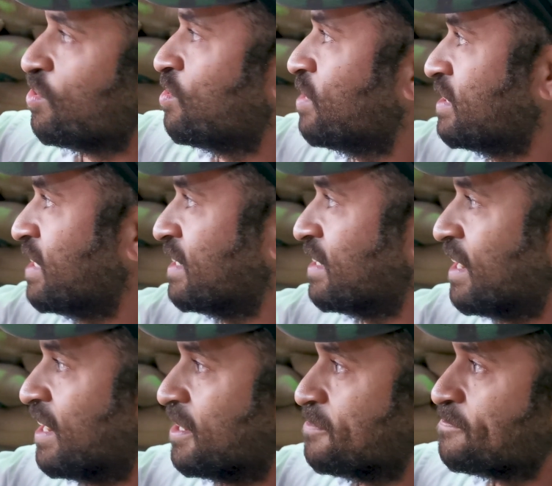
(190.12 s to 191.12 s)
it all,
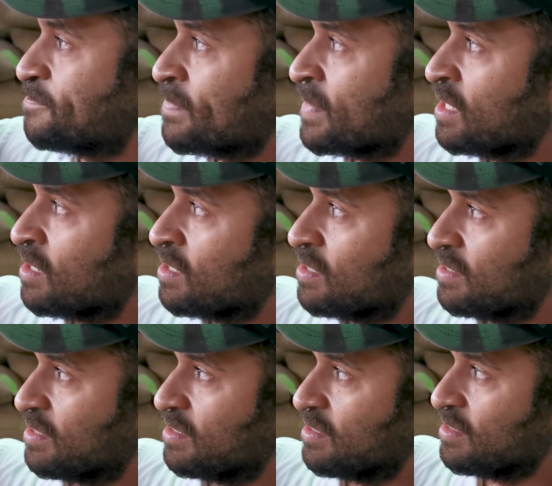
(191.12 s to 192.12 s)
and
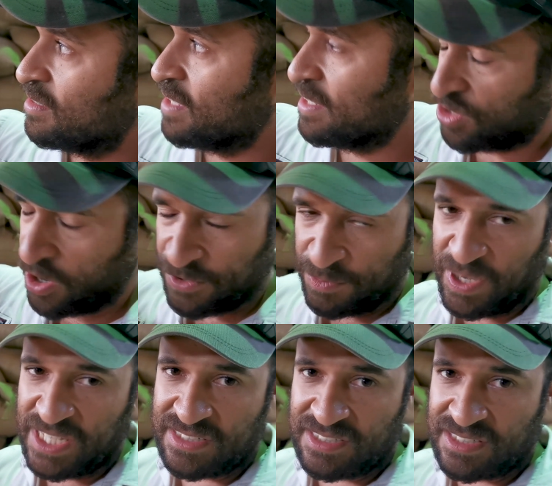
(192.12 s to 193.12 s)
then the coffee
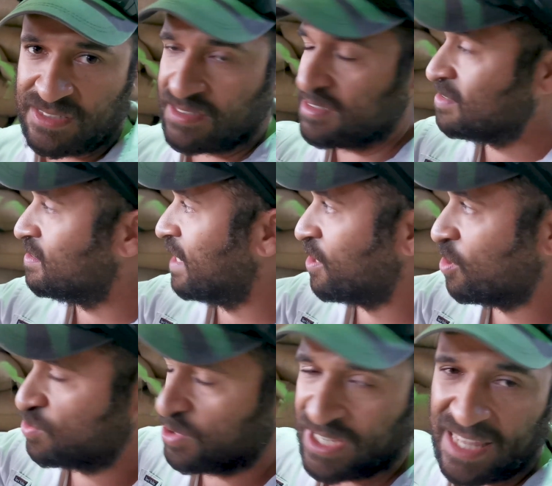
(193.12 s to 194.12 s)
beans, they go
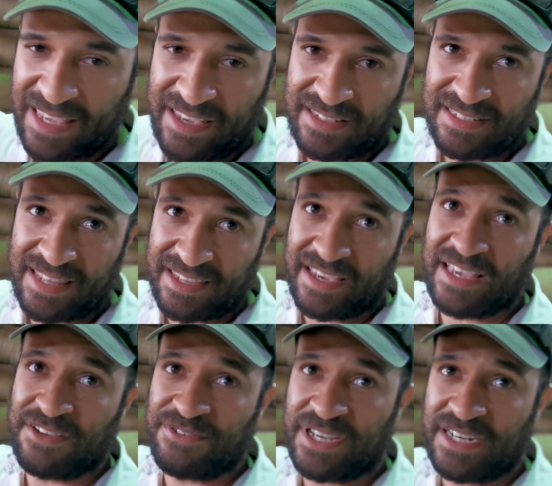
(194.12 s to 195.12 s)
to another
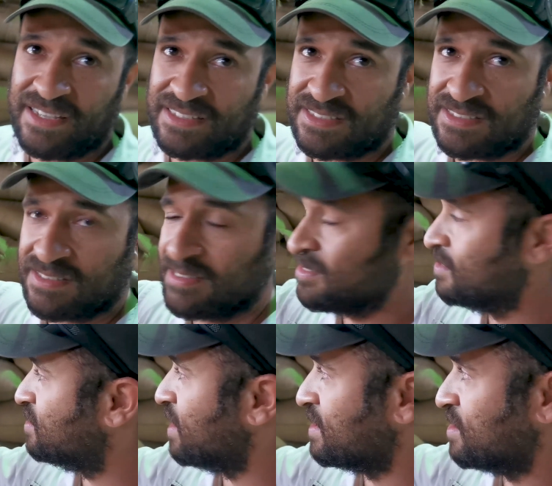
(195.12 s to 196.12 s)
elevator that
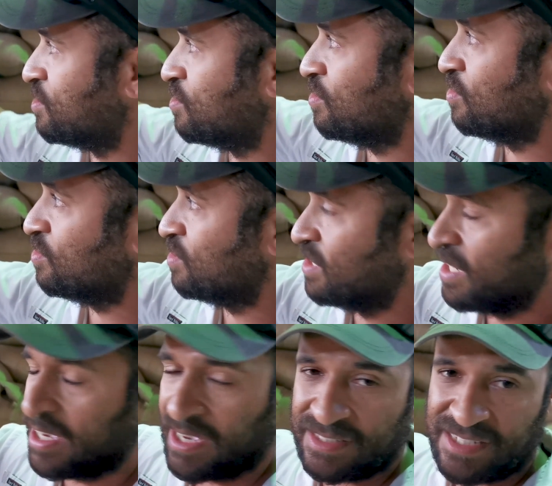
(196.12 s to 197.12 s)
takes it to the
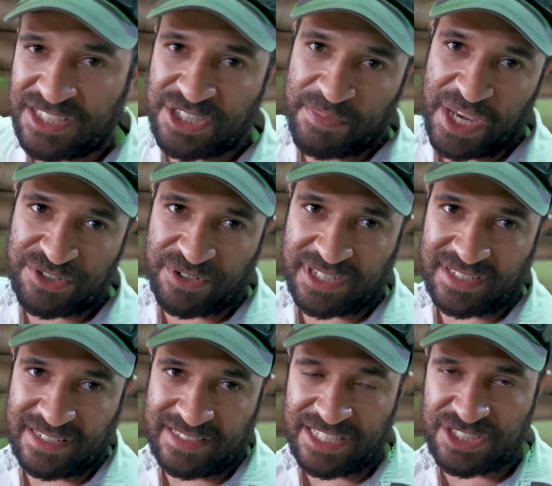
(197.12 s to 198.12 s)
densimetric,
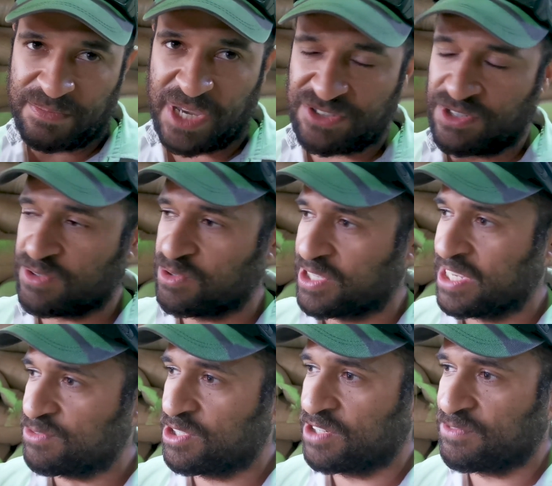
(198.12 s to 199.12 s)
and the densimetric will get
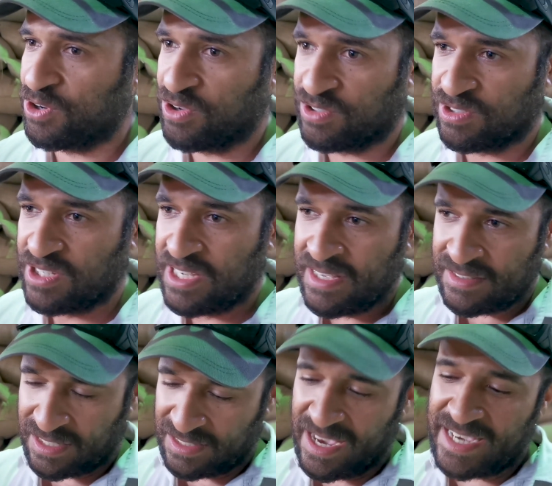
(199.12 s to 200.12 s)
rid of all
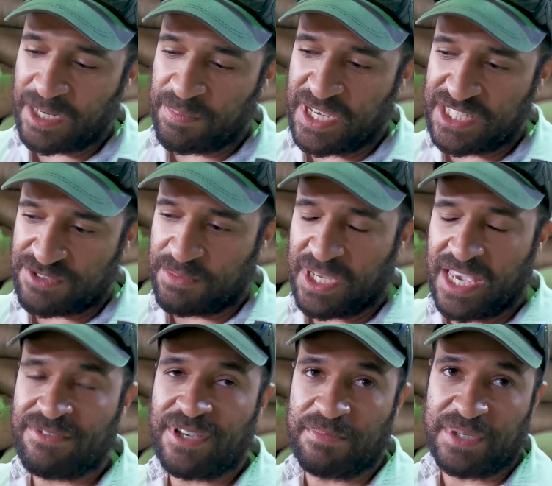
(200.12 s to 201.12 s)
the lighter beans from the
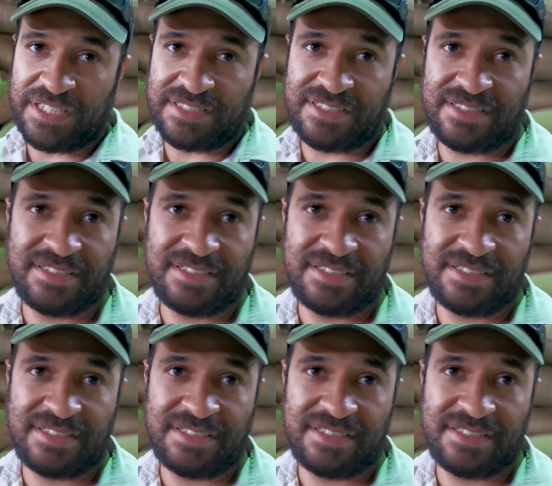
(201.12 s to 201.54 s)
heavier beans.